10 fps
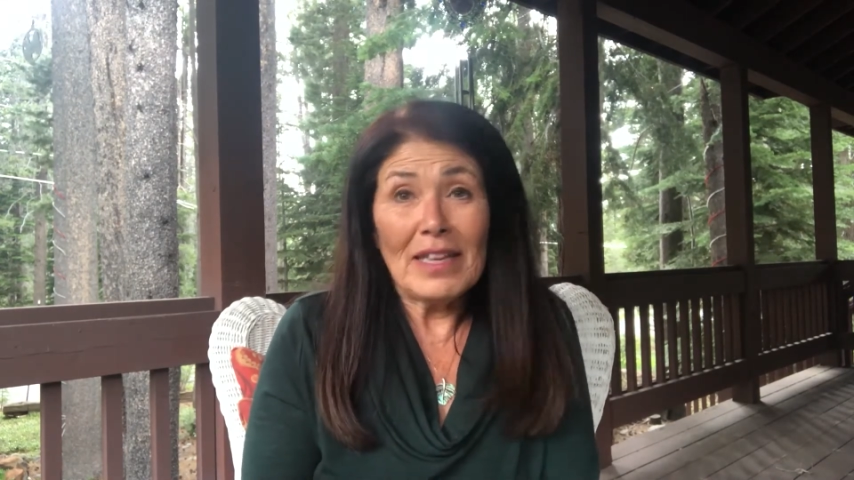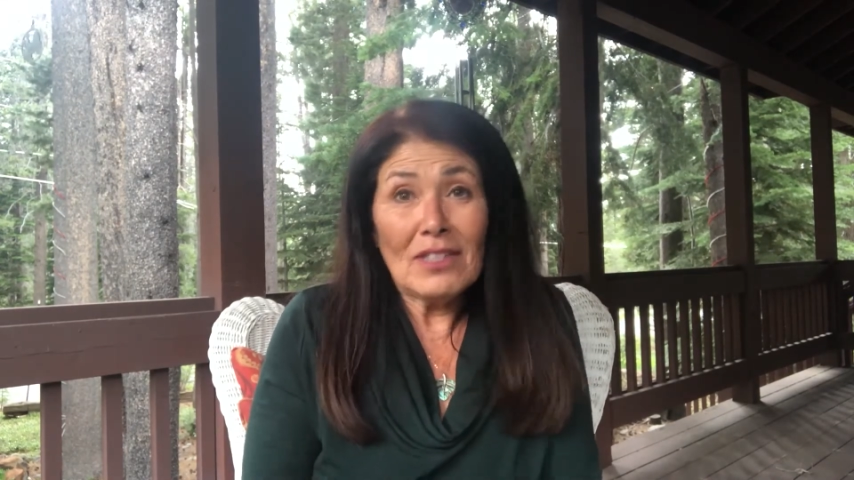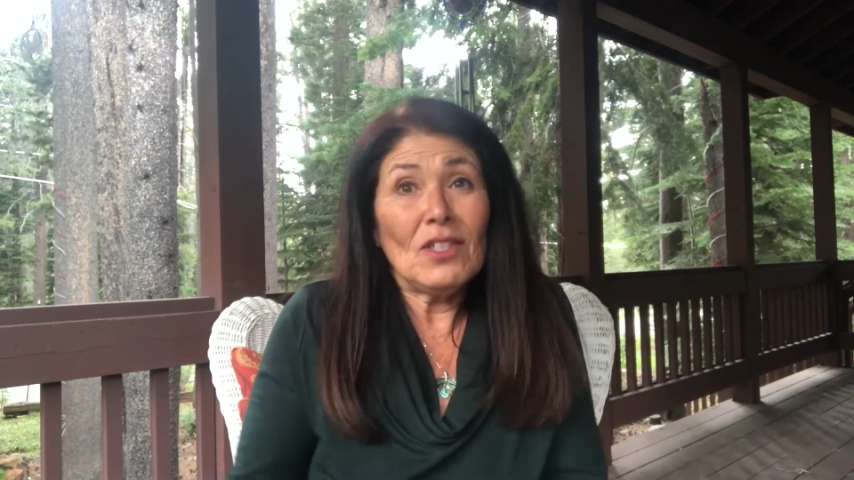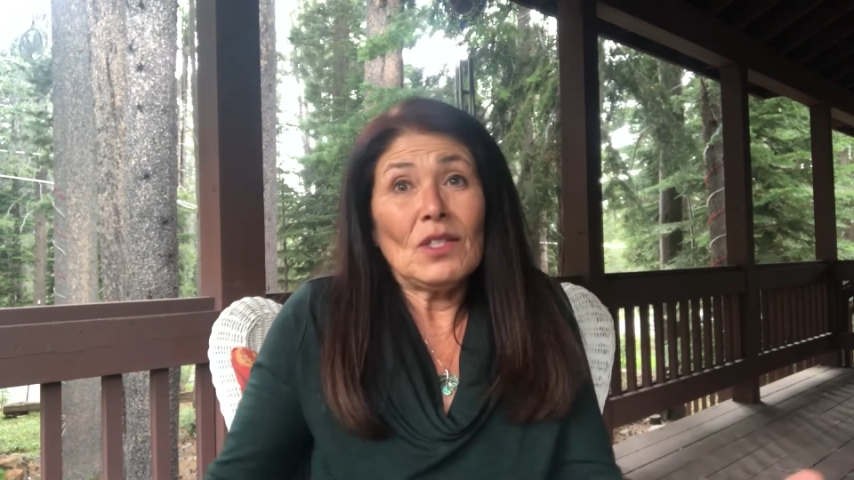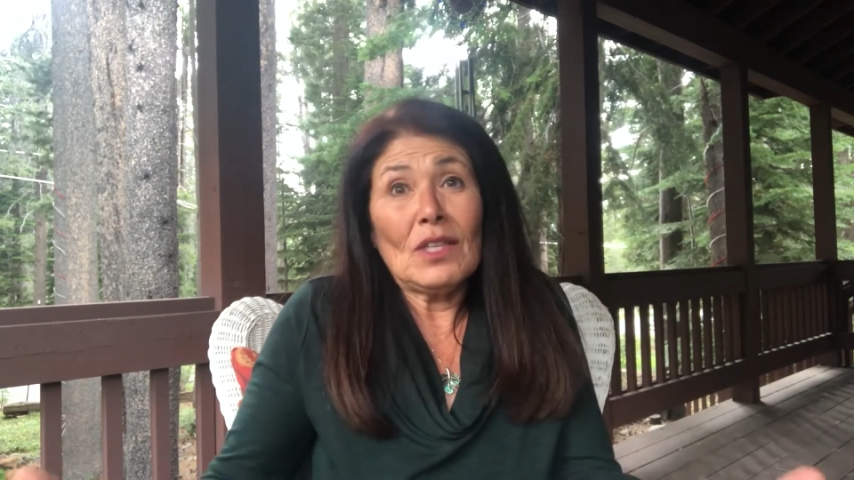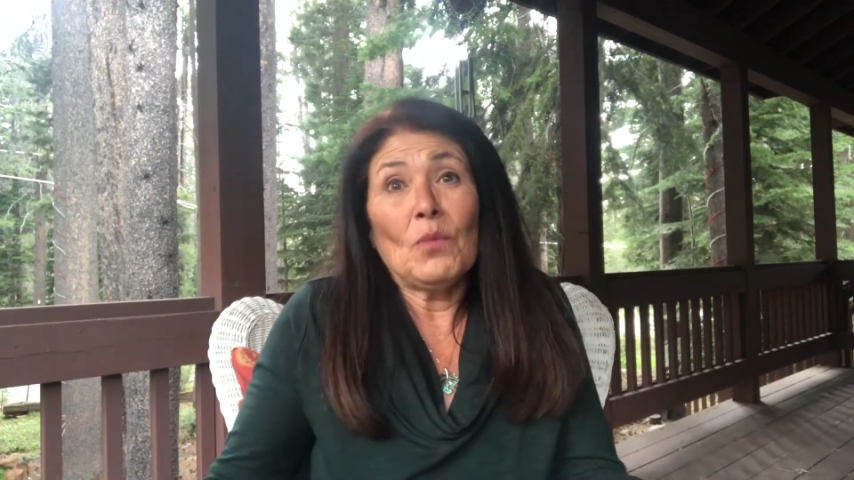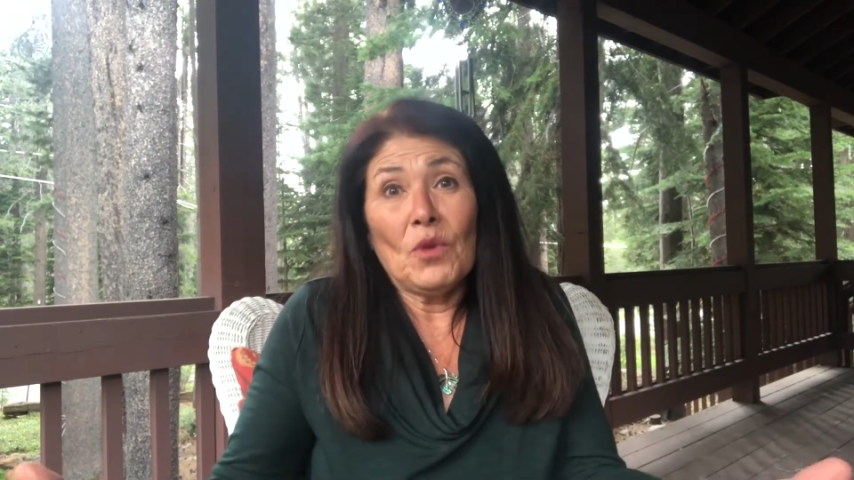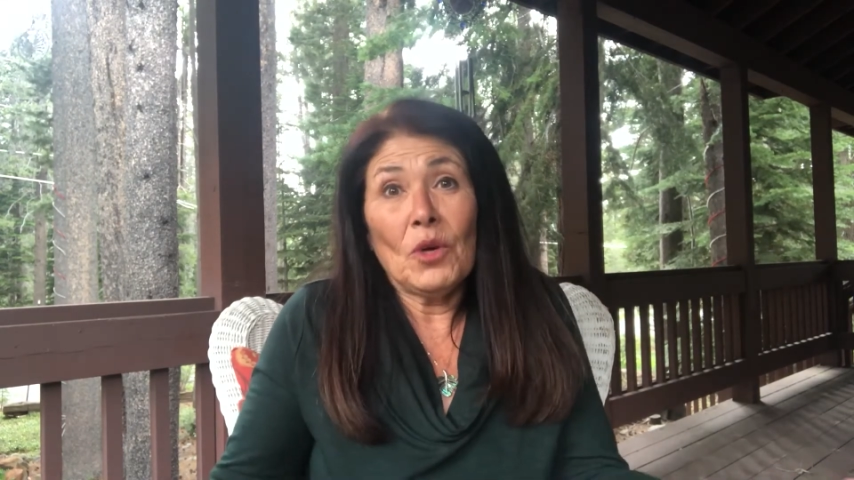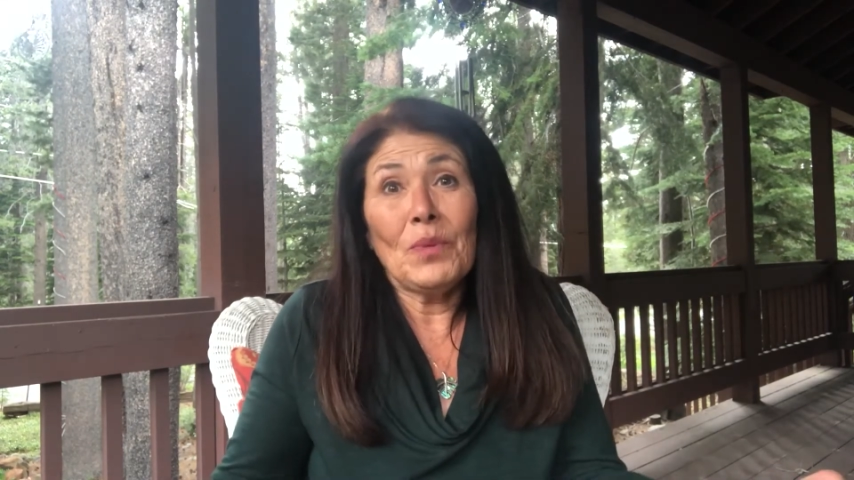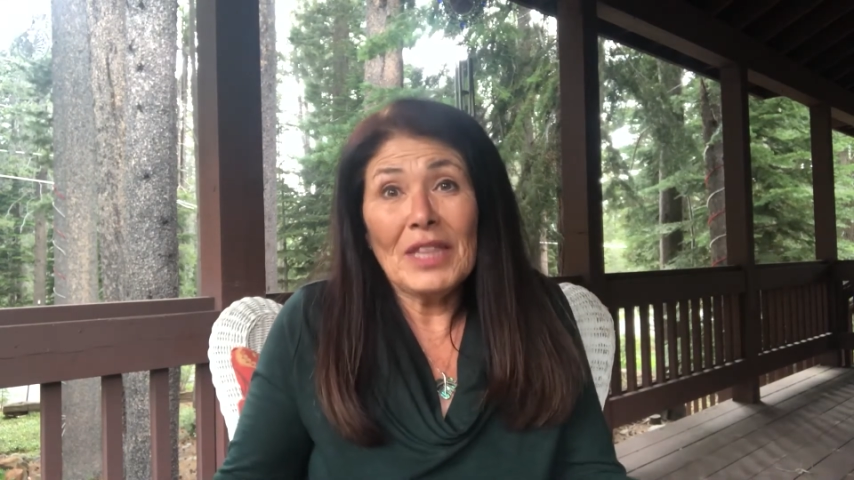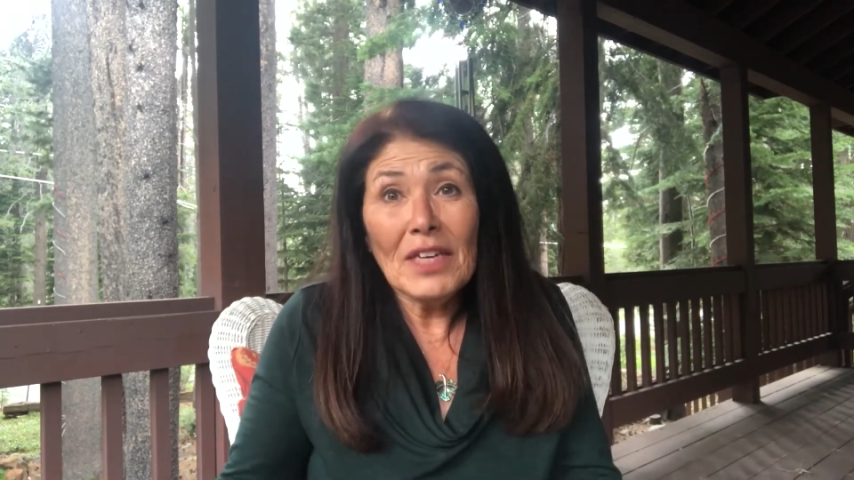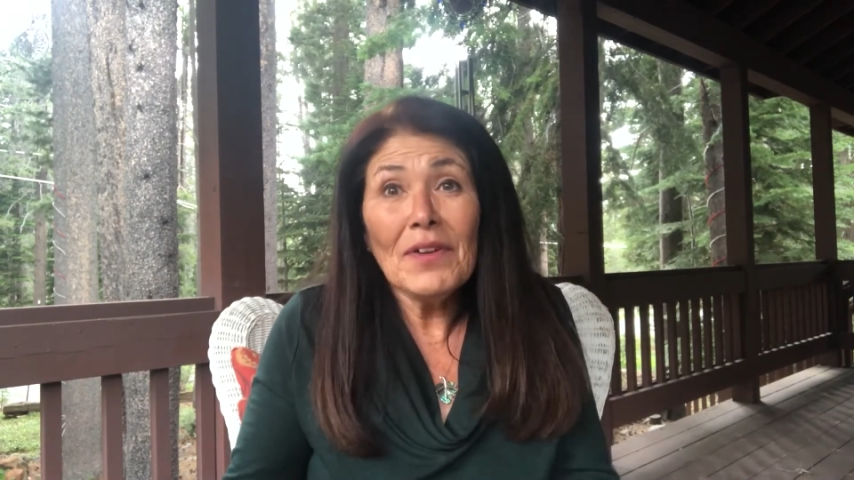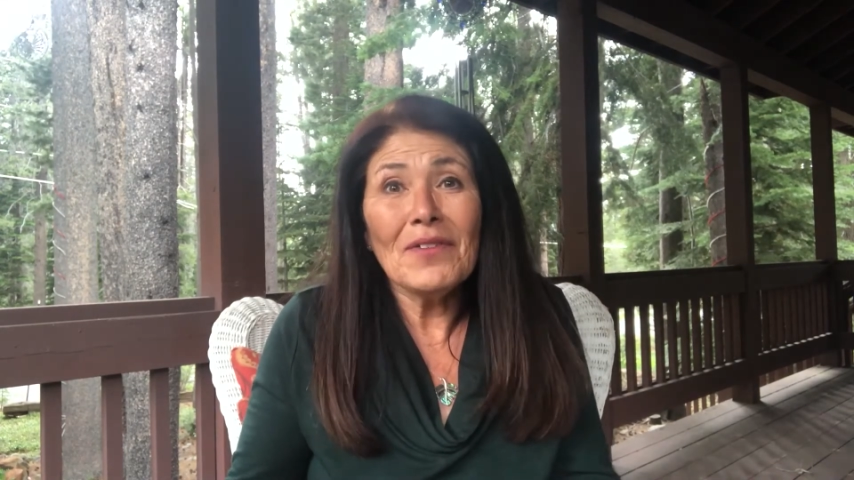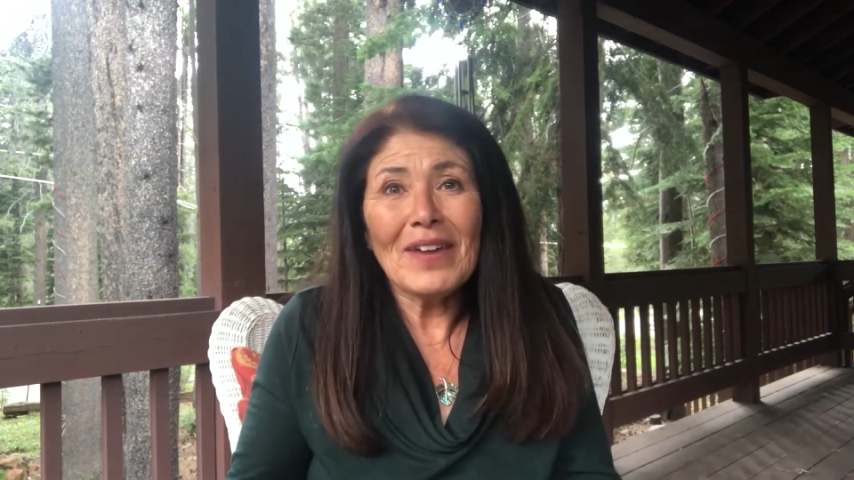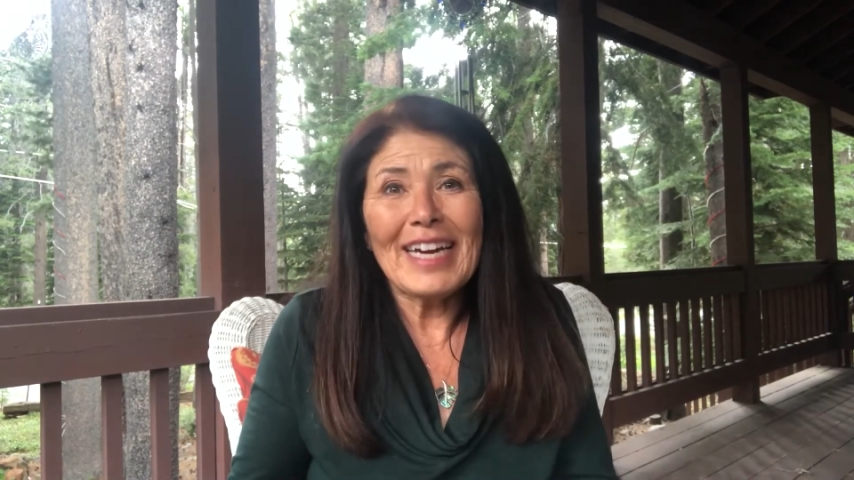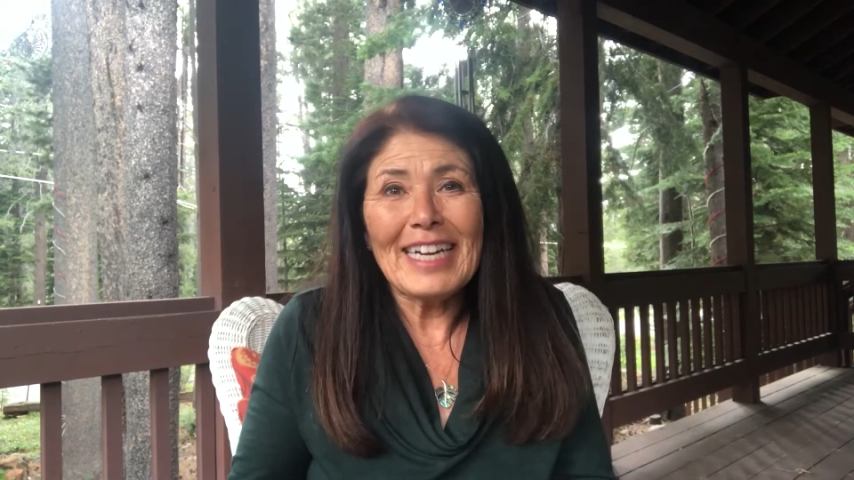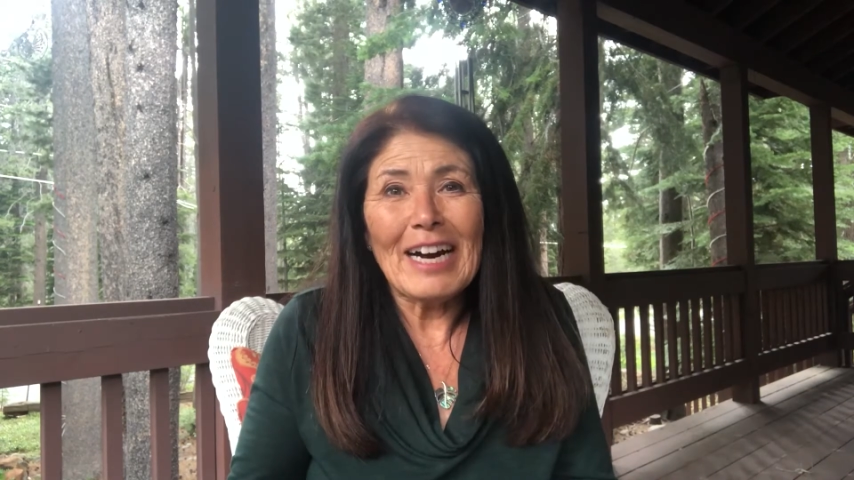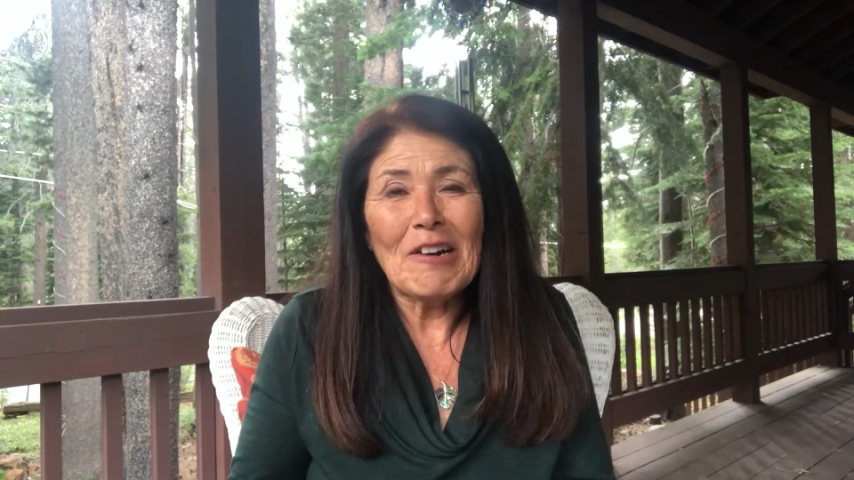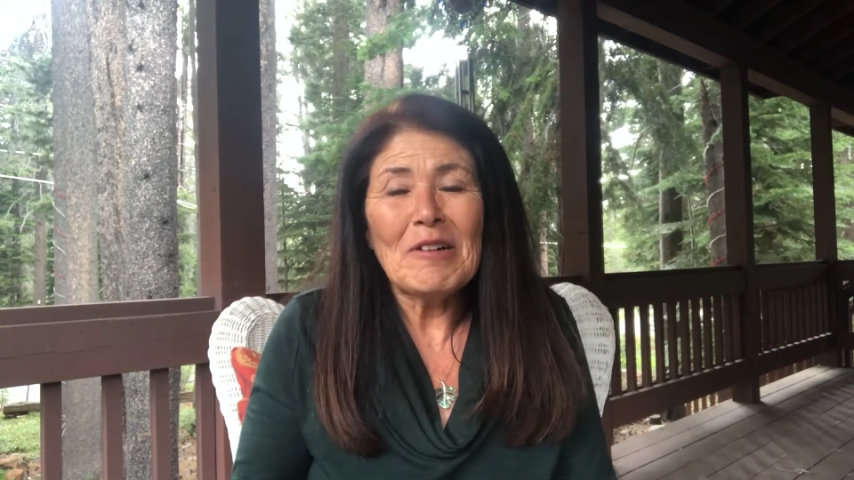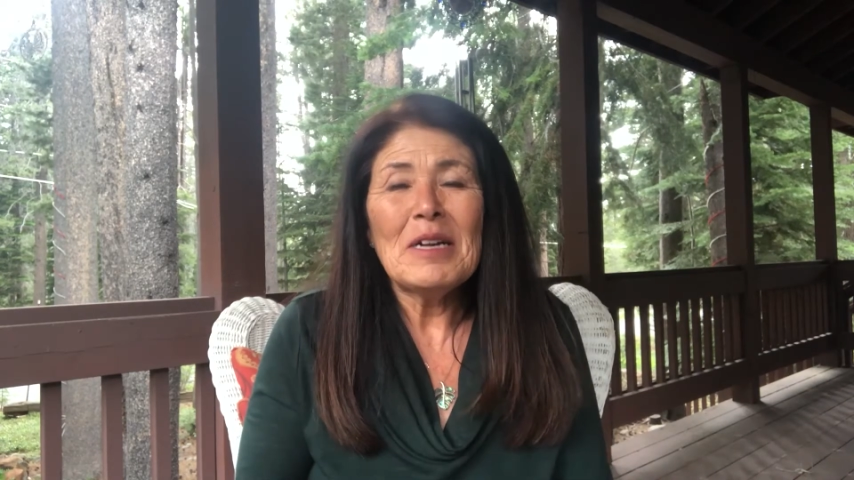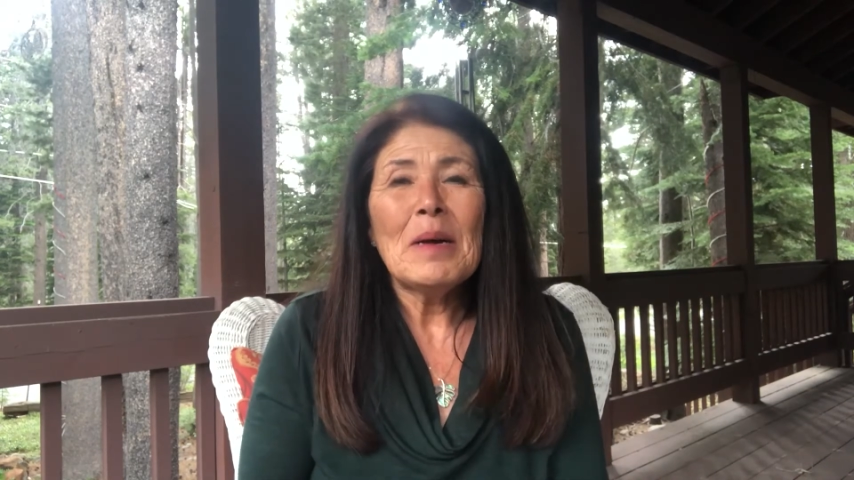That's just the world we live in right now.